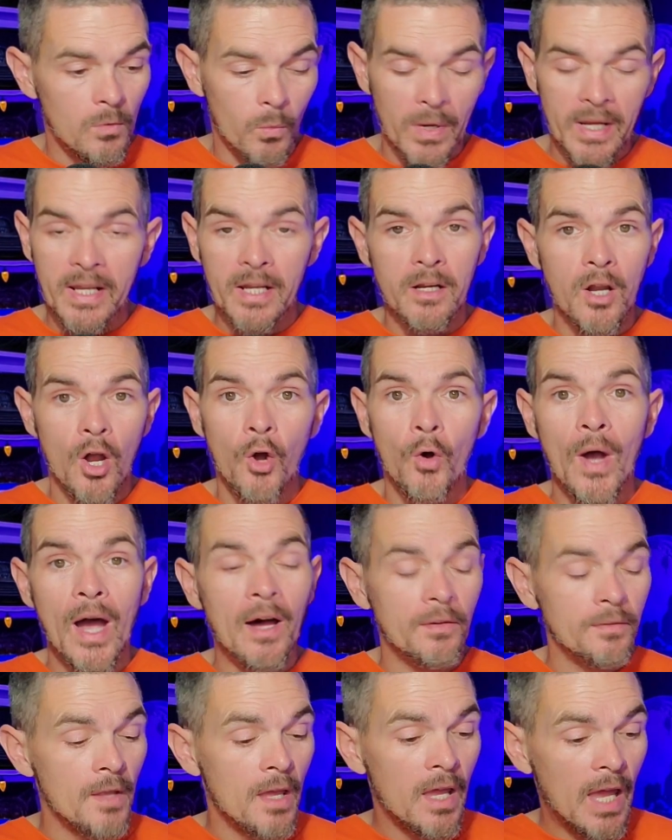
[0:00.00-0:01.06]
We can go
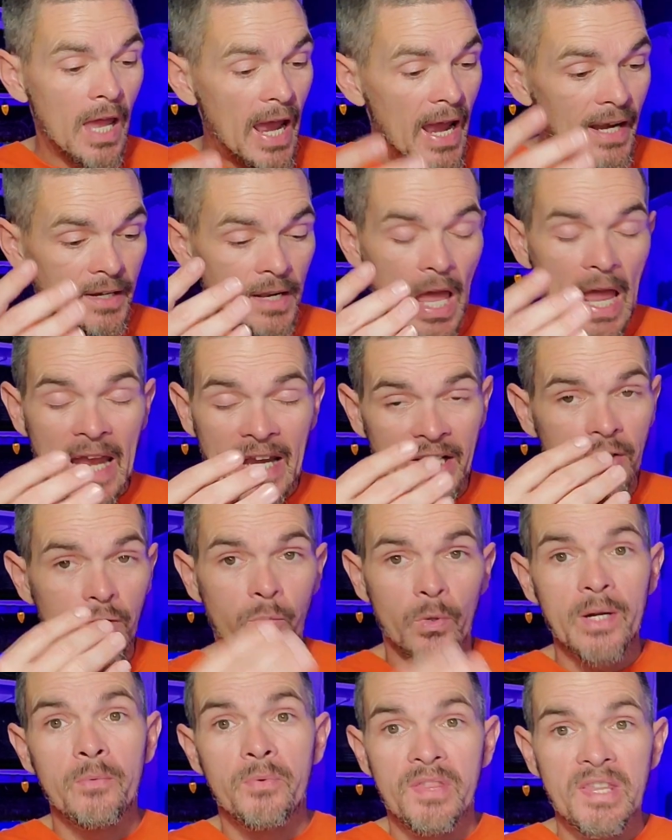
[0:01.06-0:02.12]
out and
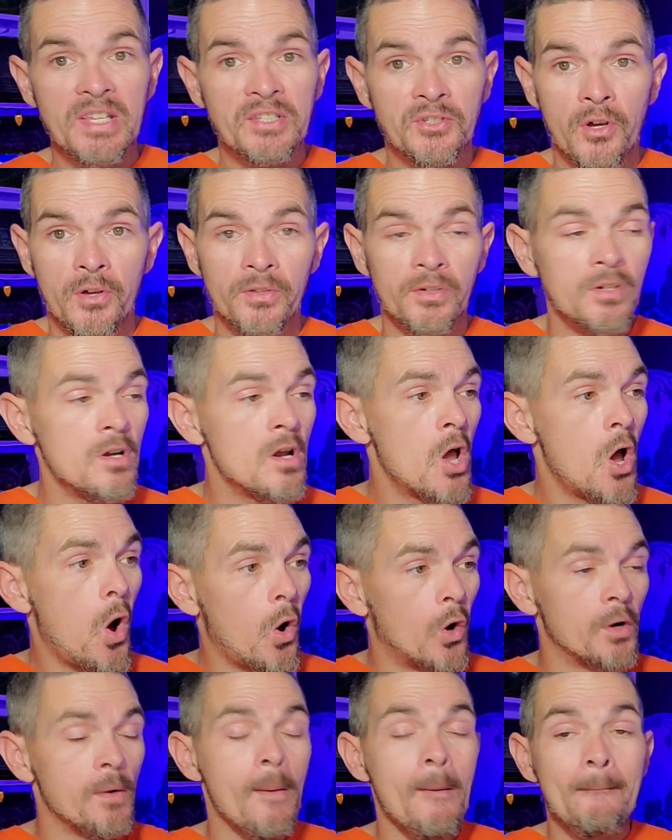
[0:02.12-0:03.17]
agree with each other
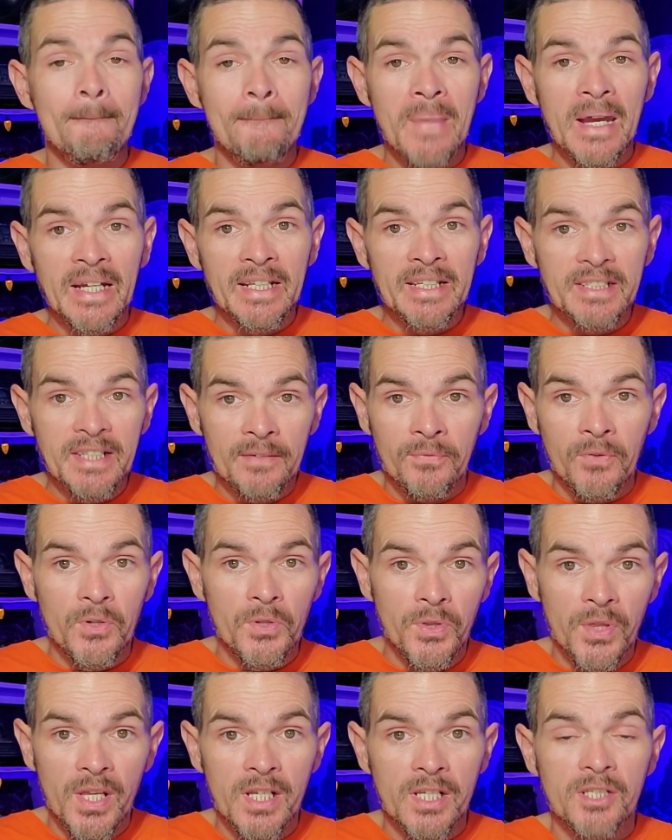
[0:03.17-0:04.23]
on many
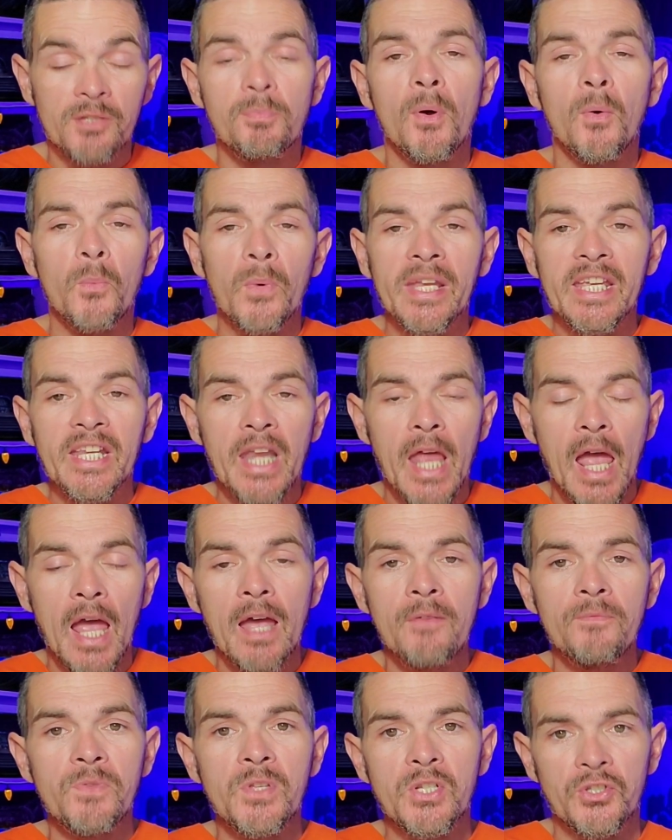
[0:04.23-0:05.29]
different things, but we can
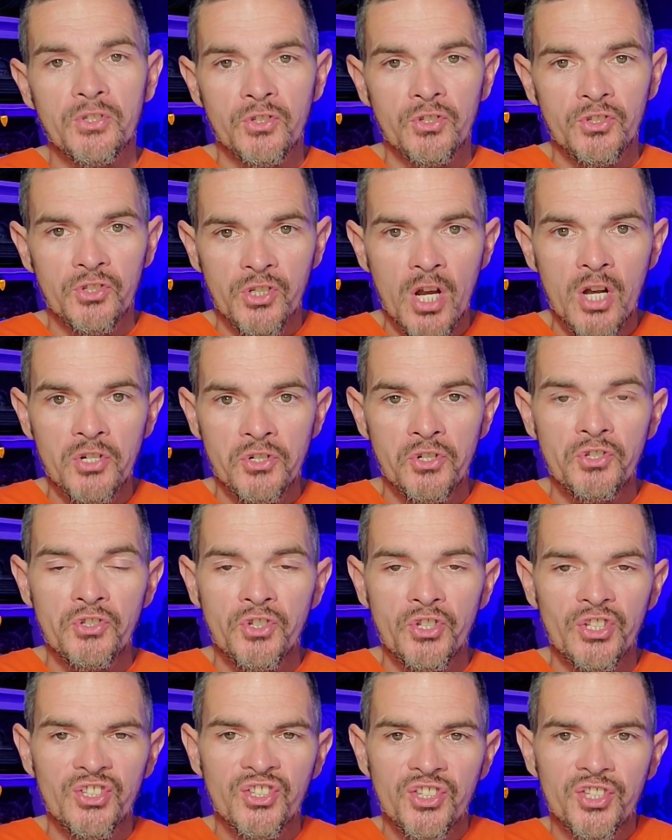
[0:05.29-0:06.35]
have these
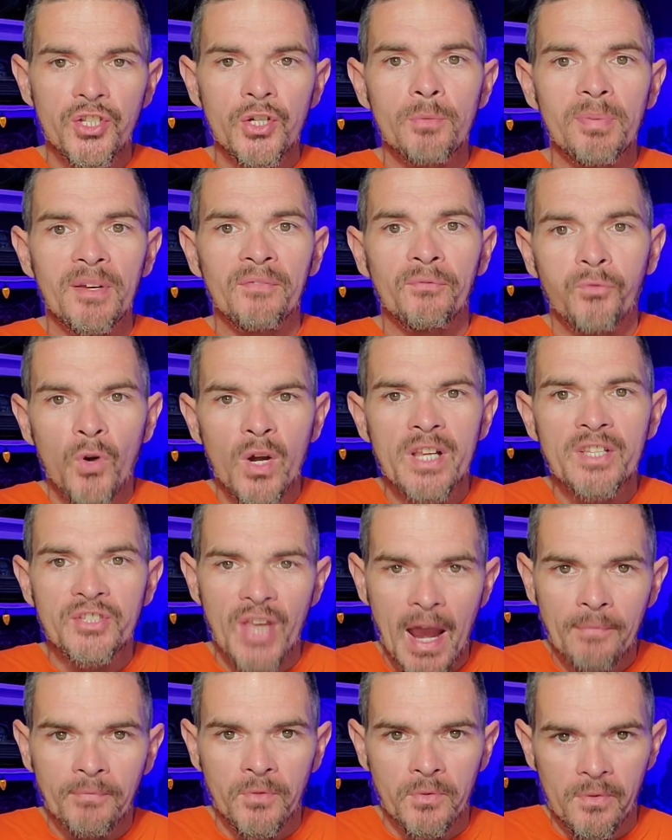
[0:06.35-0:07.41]
discussions and still be friends
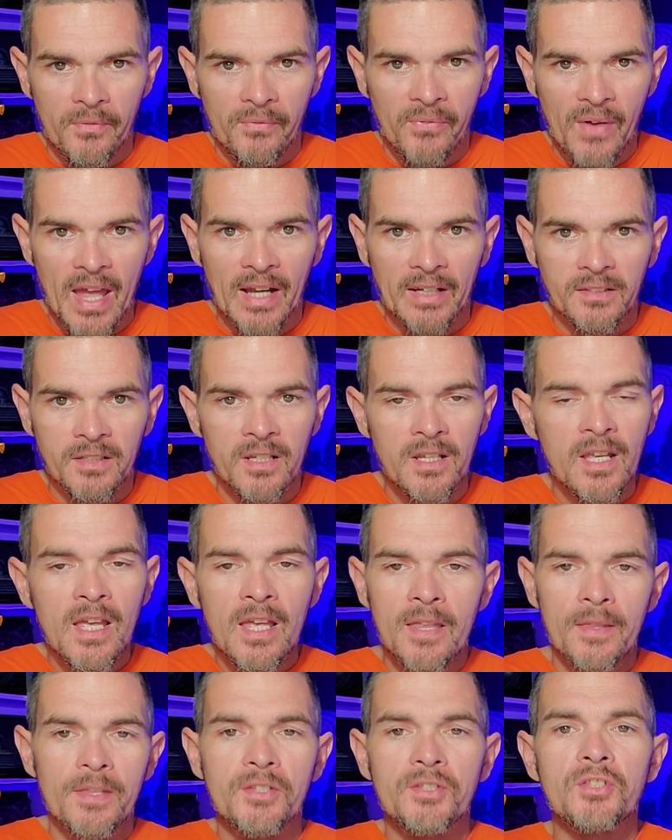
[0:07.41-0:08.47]
after the fact.
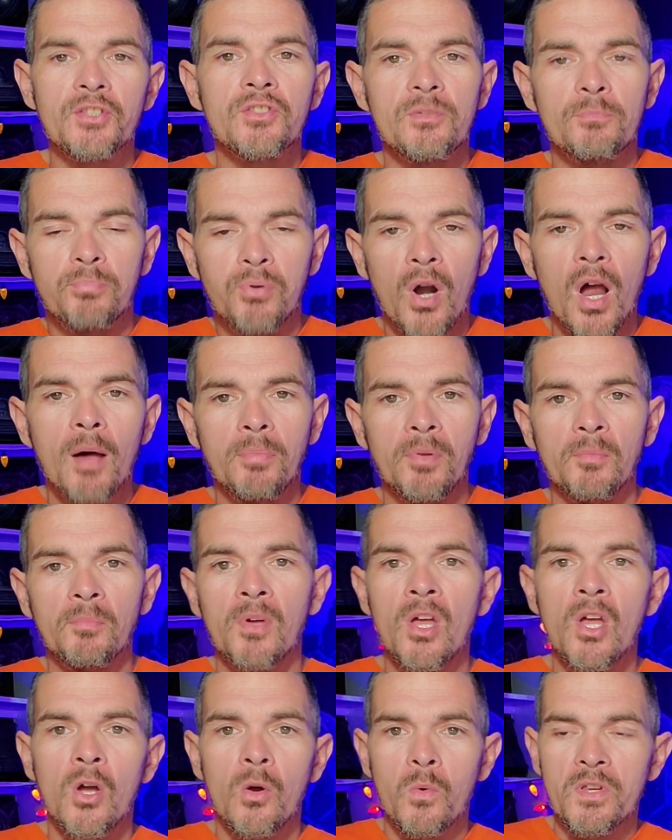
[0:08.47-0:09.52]
This is the problem
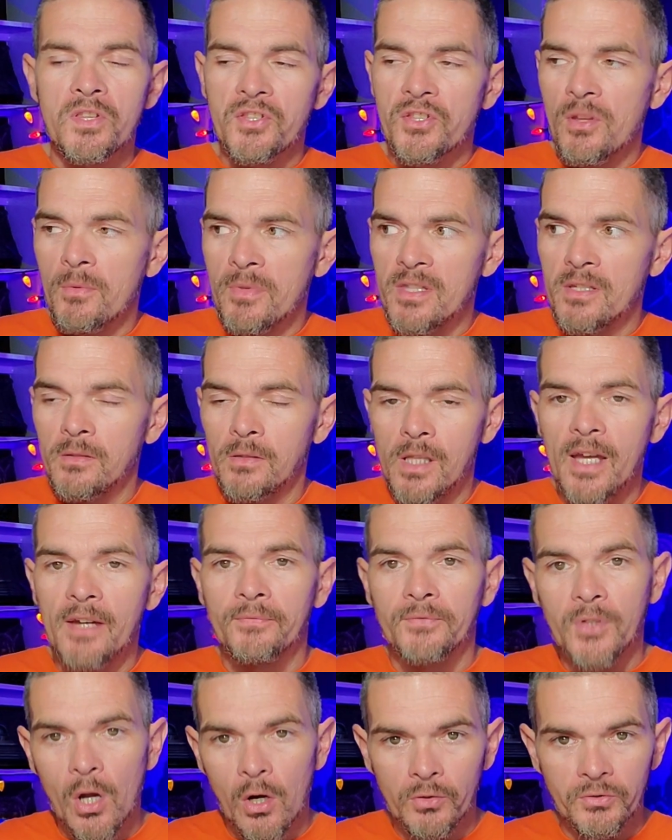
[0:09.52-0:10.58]
with some of the
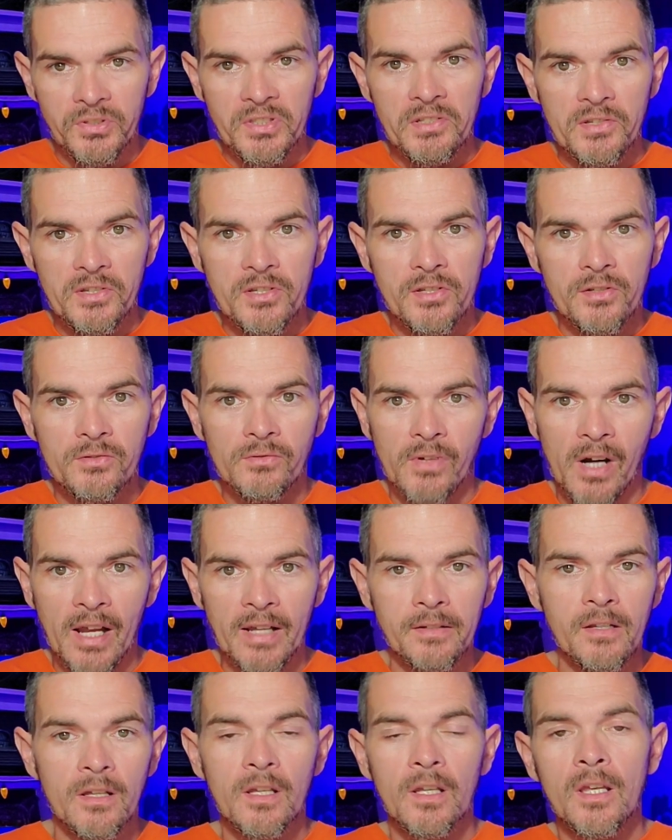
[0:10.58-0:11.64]
left cultists,
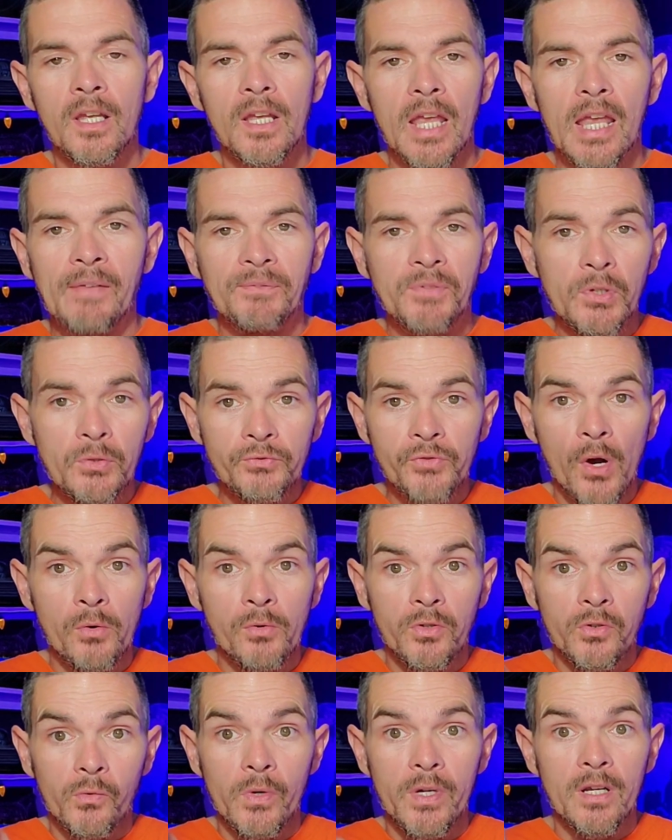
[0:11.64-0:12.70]
right? If you
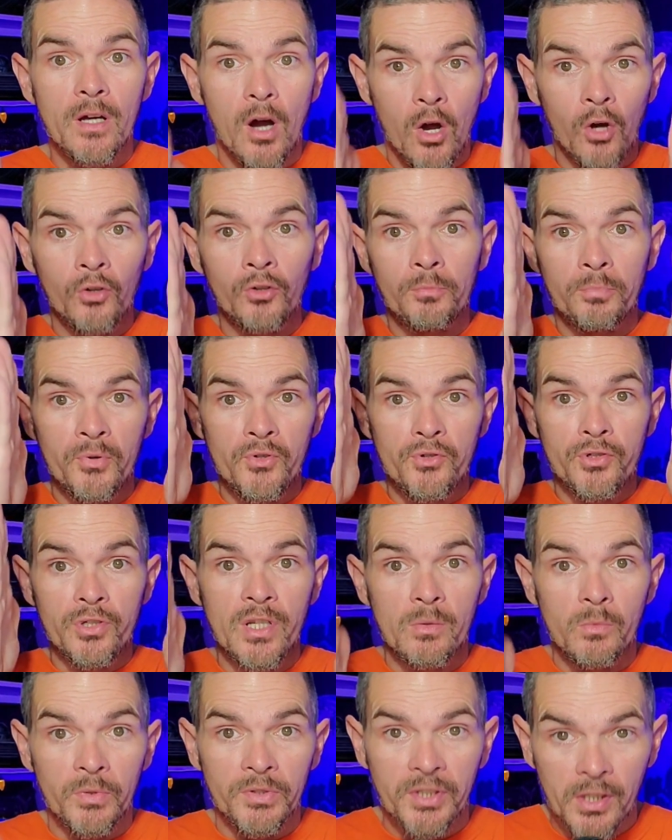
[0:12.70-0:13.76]
don't agree
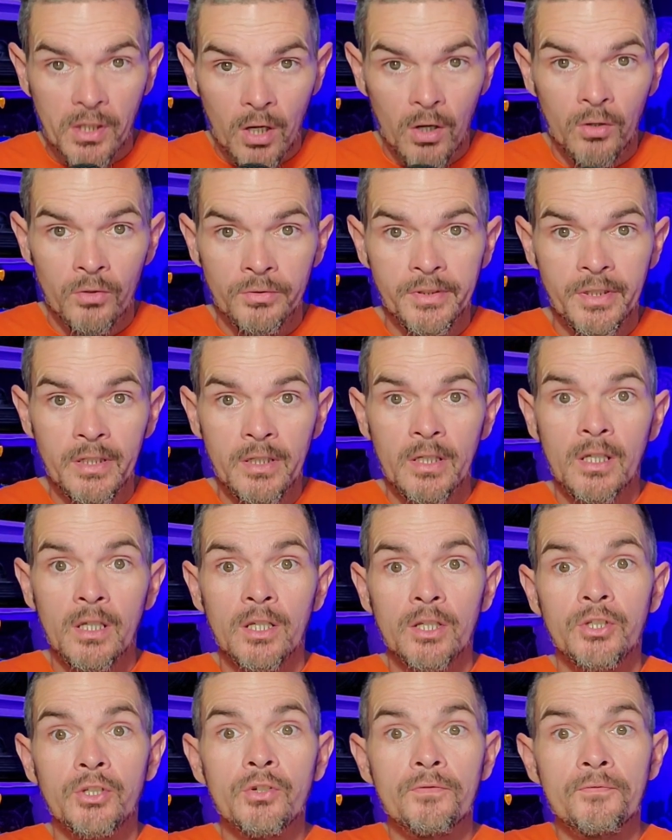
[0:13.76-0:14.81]
100% with the cult,
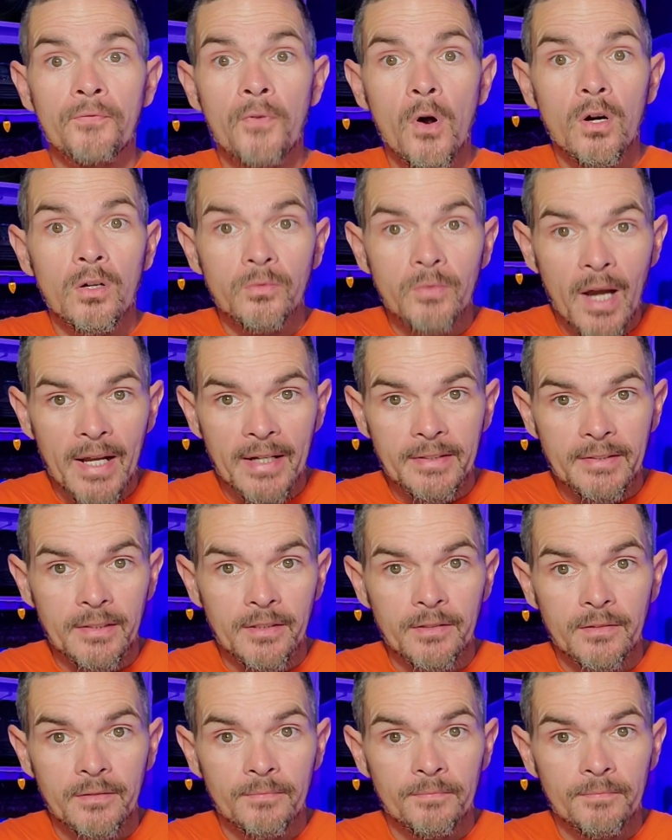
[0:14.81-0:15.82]
you're far right.